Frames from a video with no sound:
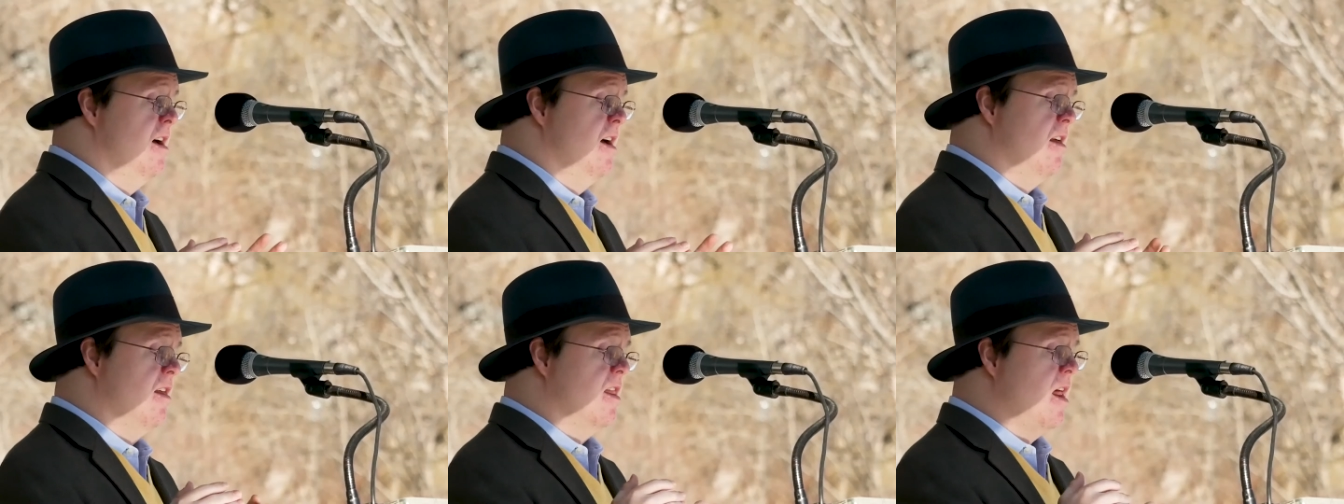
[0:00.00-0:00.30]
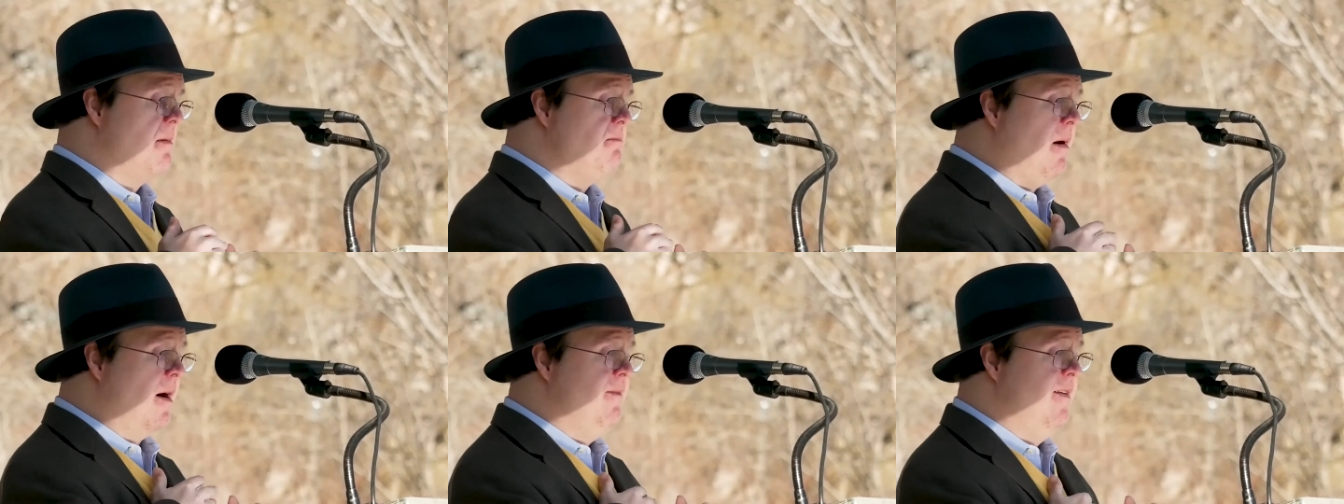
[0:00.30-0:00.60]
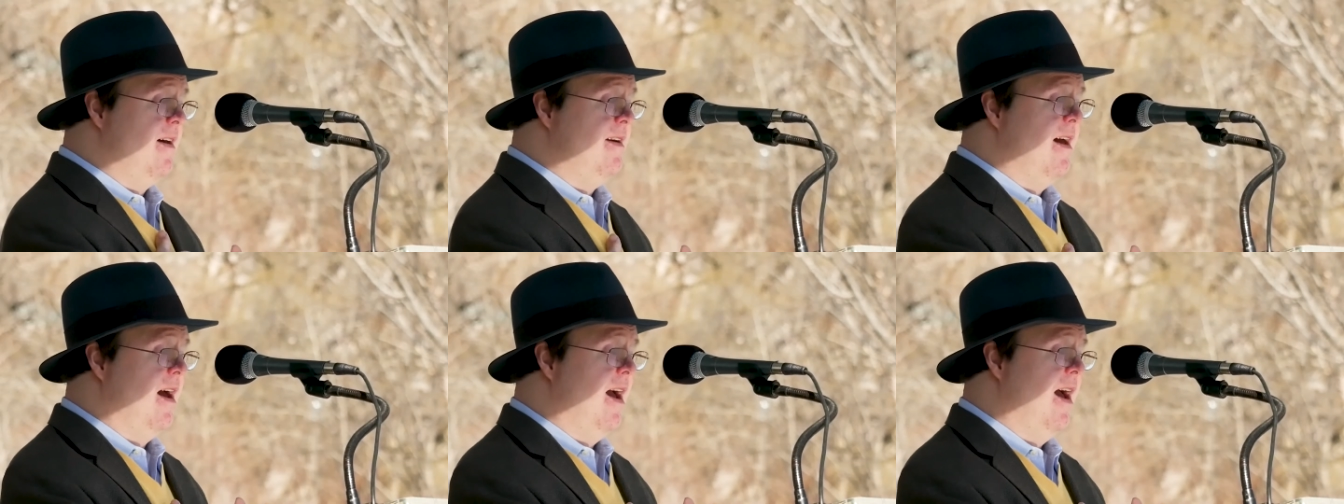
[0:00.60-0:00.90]
Some of
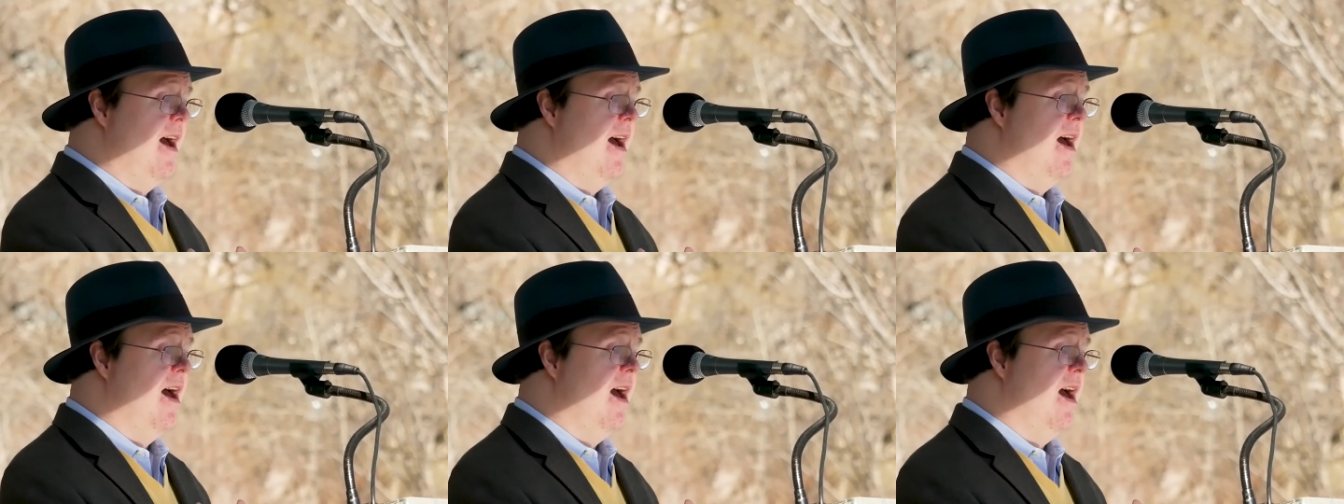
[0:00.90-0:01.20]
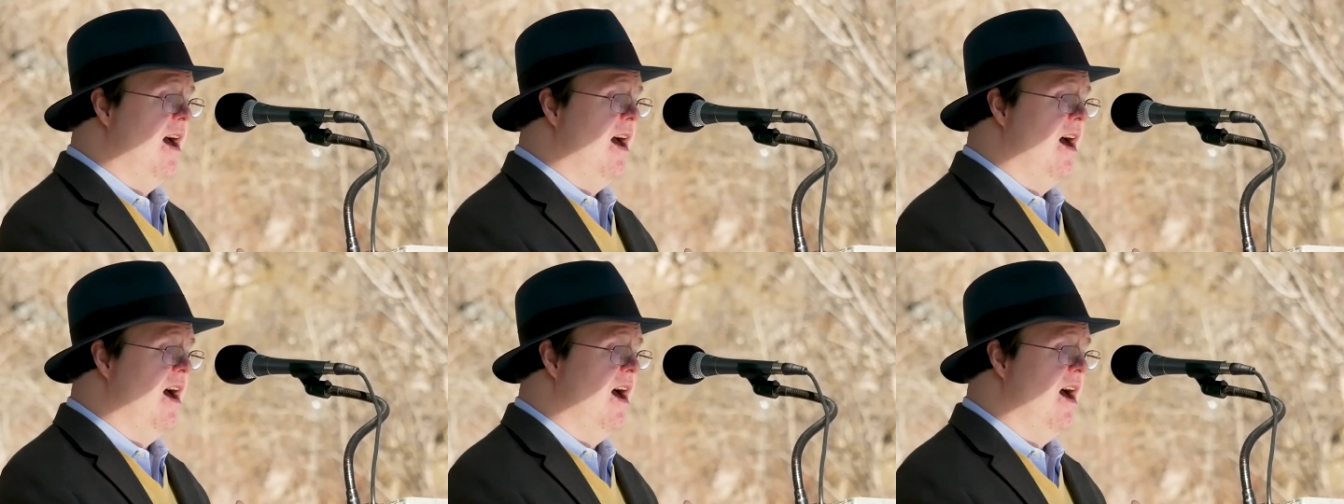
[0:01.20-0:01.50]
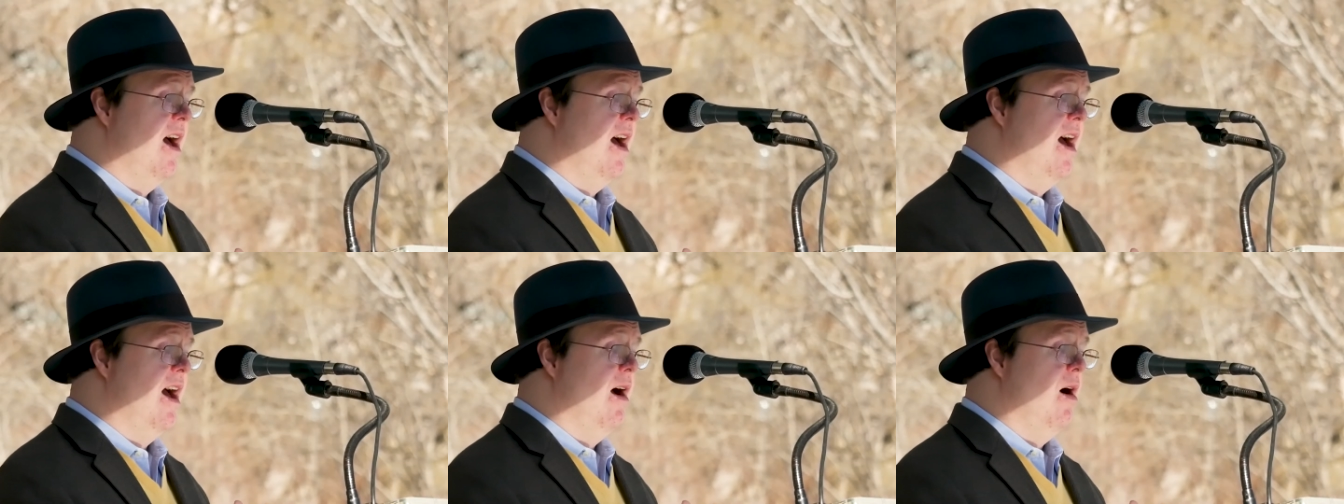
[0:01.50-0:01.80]
it
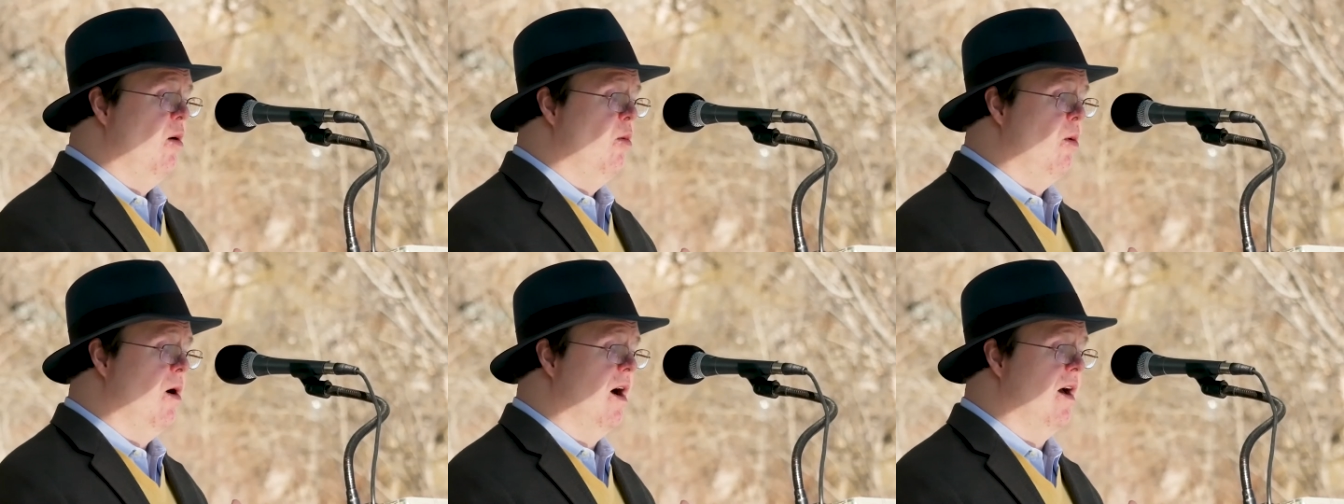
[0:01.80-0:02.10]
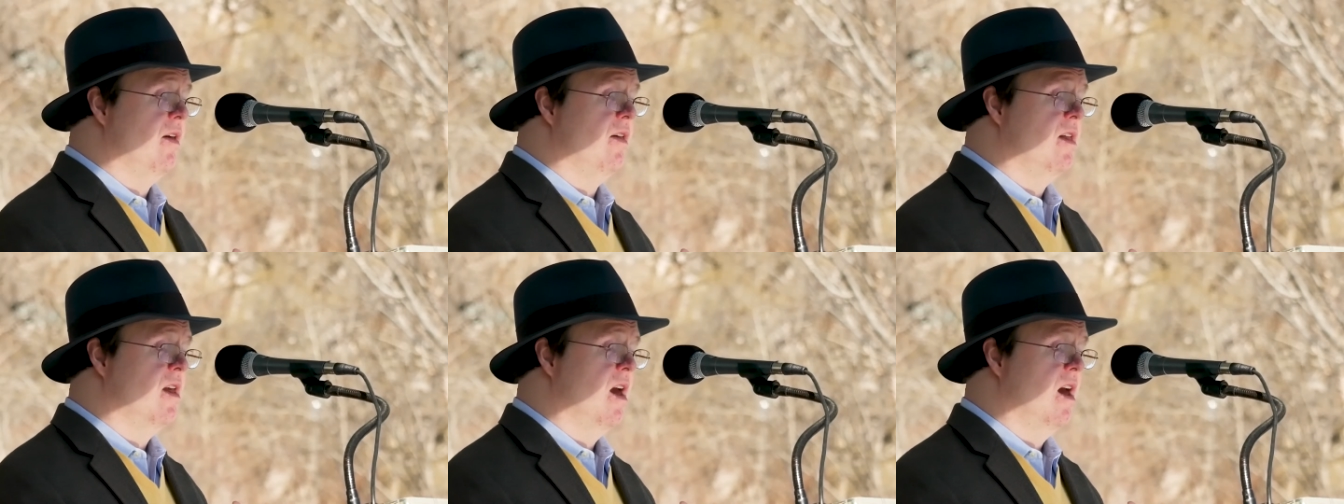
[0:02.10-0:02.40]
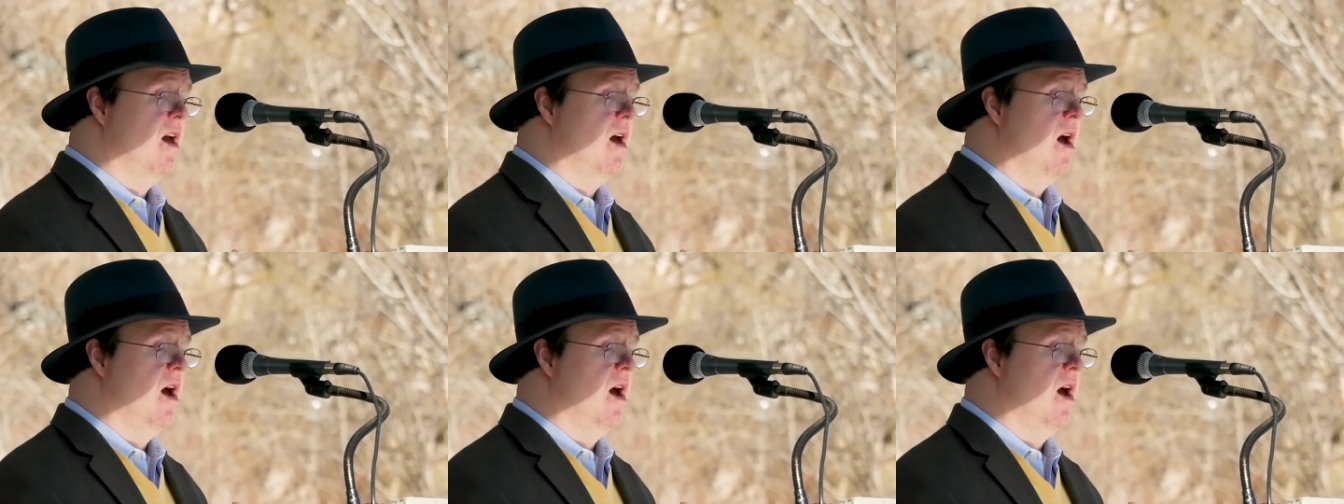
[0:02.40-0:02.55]
was